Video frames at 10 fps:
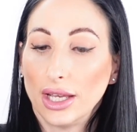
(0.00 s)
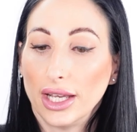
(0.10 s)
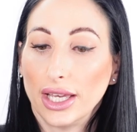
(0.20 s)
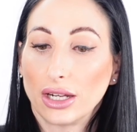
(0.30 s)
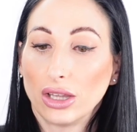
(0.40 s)

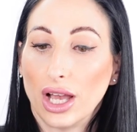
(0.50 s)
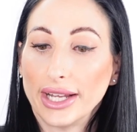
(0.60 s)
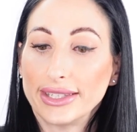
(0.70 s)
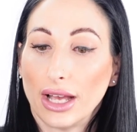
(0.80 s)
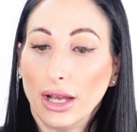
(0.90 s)
it
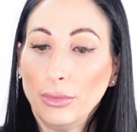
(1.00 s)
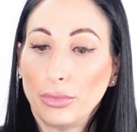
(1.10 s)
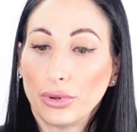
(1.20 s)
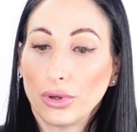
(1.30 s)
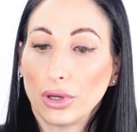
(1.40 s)
aligns
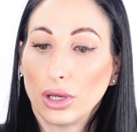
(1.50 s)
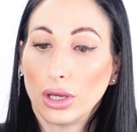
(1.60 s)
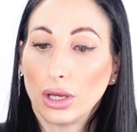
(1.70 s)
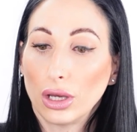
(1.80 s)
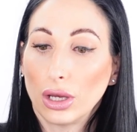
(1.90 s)
up
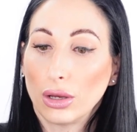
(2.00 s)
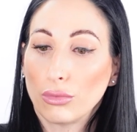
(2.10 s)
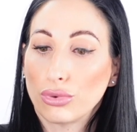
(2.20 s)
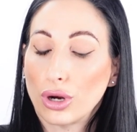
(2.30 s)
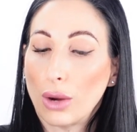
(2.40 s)

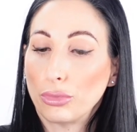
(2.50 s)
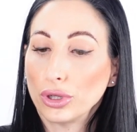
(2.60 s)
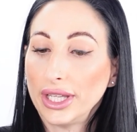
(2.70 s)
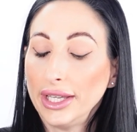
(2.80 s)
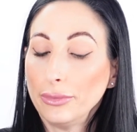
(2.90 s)

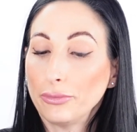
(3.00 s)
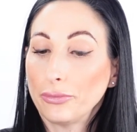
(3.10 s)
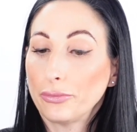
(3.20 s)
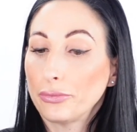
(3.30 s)
properly